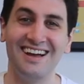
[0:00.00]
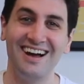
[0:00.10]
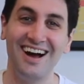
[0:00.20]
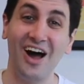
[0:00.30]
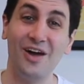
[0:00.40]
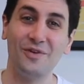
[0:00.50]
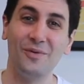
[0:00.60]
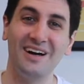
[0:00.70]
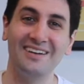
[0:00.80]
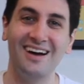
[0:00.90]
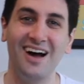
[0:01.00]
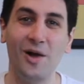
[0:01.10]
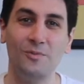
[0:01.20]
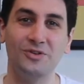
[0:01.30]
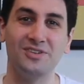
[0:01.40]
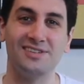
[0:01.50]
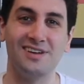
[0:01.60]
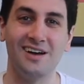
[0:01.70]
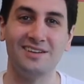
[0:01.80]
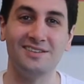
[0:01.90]
Hi everyone, I'm Will
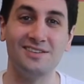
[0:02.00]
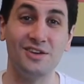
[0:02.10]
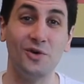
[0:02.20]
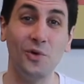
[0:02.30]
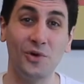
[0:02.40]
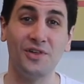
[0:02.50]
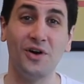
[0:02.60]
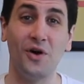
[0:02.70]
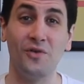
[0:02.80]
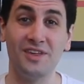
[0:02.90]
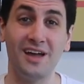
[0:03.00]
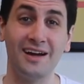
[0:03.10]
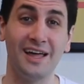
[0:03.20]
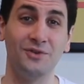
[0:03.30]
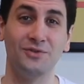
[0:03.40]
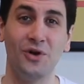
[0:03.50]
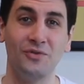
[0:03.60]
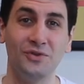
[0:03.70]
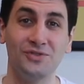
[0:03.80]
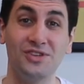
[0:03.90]
Kostakis, the author of the young adult
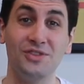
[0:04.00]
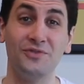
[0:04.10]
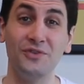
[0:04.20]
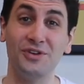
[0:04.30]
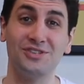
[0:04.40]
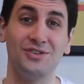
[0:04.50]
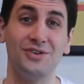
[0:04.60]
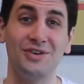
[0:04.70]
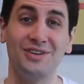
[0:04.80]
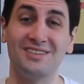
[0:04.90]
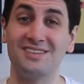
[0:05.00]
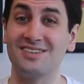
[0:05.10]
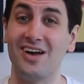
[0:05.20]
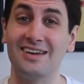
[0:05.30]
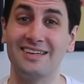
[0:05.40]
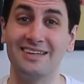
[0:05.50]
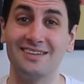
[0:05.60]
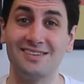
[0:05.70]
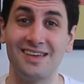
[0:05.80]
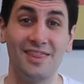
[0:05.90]
novels, The First Third, The
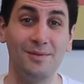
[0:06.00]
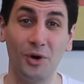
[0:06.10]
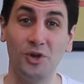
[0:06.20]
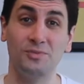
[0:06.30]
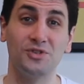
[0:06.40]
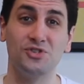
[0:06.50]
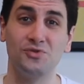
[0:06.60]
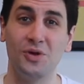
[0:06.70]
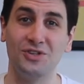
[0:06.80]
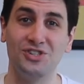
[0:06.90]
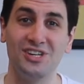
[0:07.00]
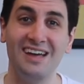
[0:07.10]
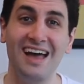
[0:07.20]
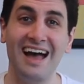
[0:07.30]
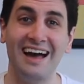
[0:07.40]
Sidekicks, and The Monuments Duology.